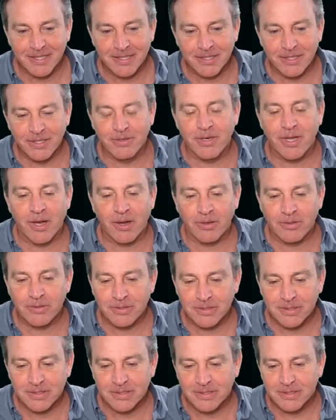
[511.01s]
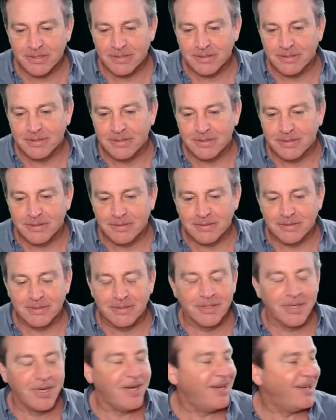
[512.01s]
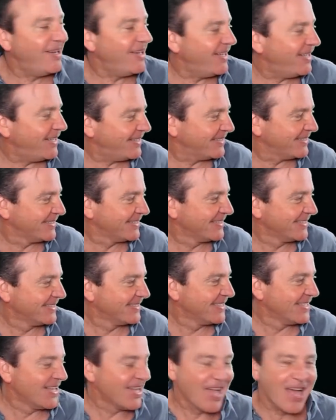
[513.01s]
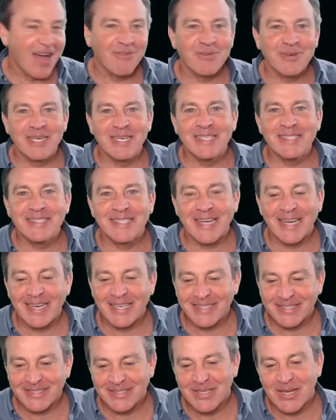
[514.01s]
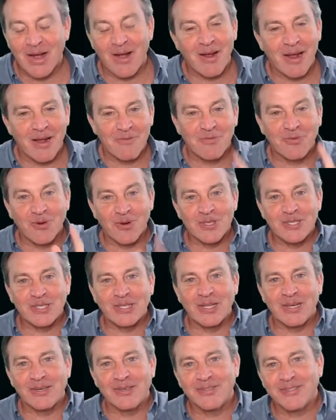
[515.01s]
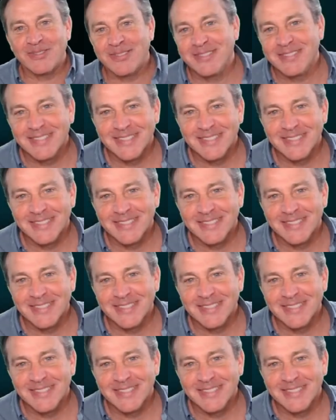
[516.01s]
You know. God, Alfred Hitchcock. All right, Forced Close.